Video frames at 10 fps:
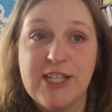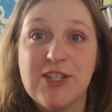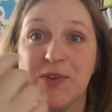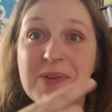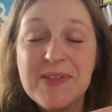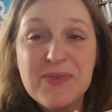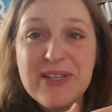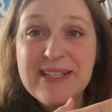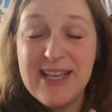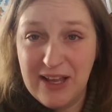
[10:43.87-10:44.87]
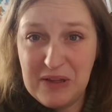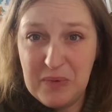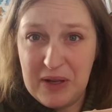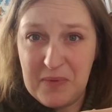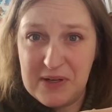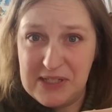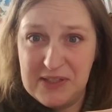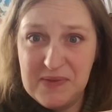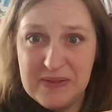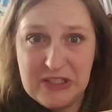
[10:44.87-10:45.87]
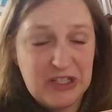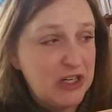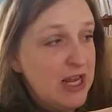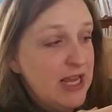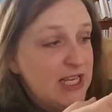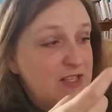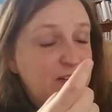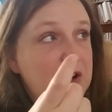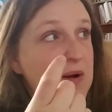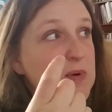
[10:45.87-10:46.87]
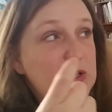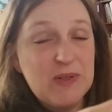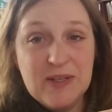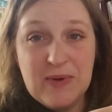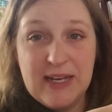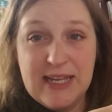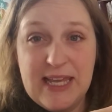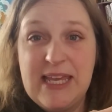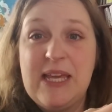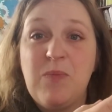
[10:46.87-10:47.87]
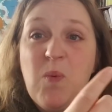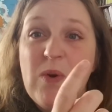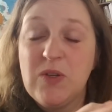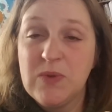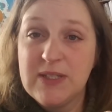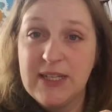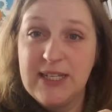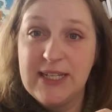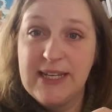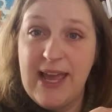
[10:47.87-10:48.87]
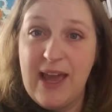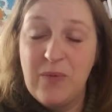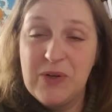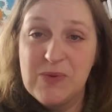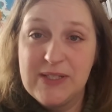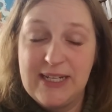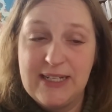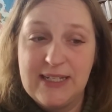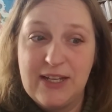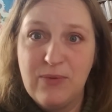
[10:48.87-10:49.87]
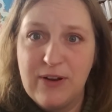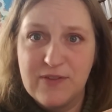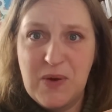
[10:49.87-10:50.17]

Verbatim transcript: And so this is exactly what I wanted to do this year, is to figure out which ones I wanted to keep, which ones I needed to add, and which ones I needed to get rid of.